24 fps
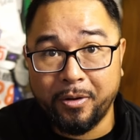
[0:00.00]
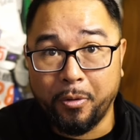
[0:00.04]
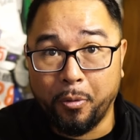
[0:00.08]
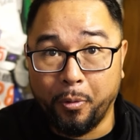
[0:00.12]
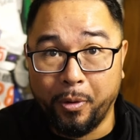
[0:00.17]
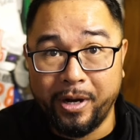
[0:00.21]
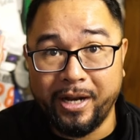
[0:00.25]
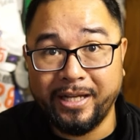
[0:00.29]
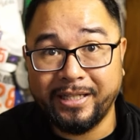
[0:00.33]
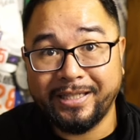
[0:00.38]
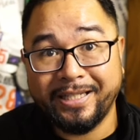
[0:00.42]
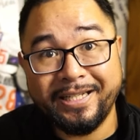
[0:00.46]

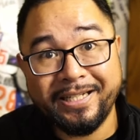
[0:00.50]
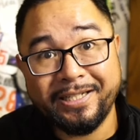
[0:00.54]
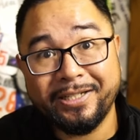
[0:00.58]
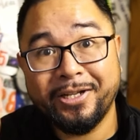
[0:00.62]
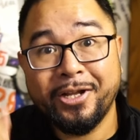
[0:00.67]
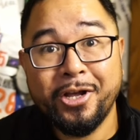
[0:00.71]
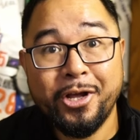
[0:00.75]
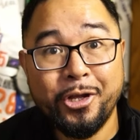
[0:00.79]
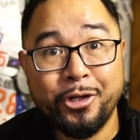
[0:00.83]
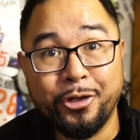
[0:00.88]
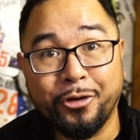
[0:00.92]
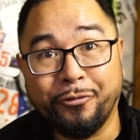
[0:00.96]
What is it?
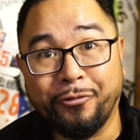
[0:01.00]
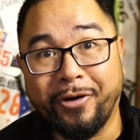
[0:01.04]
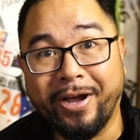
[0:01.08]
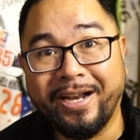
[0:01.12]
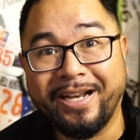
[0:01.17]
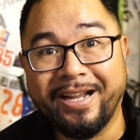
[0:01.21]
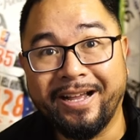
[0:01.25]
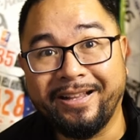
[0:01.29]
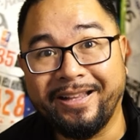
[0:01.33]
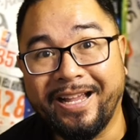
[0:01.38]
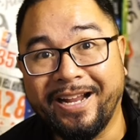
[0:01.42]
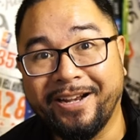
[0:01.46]
You'll
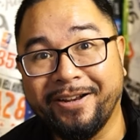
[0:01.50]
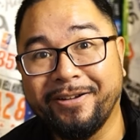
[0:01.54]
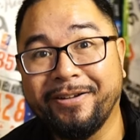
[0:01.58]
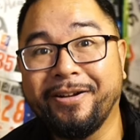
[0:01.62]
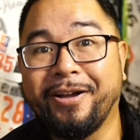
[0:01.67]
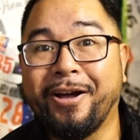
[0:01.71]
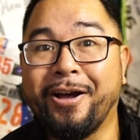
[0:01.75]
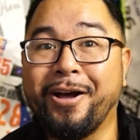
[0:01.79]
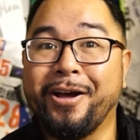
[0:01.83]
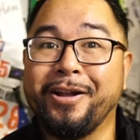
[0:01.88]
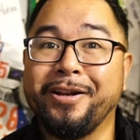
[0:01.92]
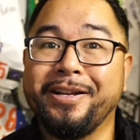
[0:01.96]
find out later
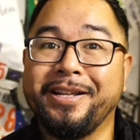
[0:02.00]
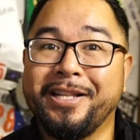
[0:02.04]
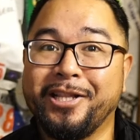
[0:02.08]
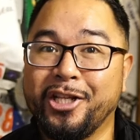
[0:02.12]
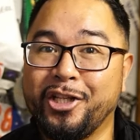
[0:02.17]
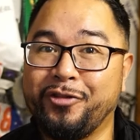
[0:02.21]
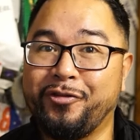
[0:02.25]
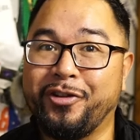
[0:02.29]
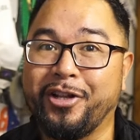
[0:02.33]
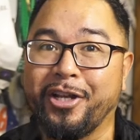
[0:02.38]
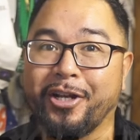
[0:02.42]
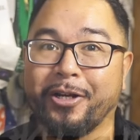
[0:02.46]
on in
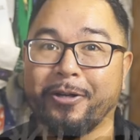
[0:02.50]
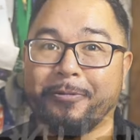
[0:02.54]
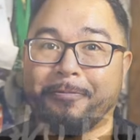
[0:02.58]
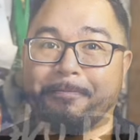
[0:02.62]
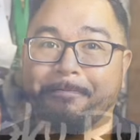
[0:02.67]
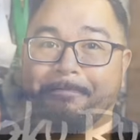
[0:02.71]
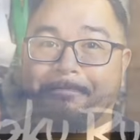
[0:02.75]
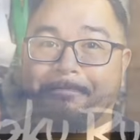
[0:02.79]
this video.